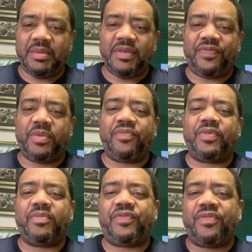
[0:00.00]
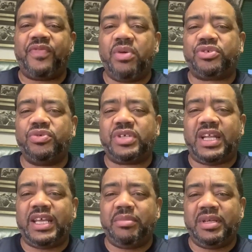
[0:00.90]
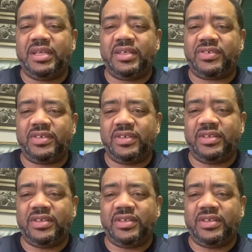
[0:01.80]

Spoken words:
for folks who's claiming this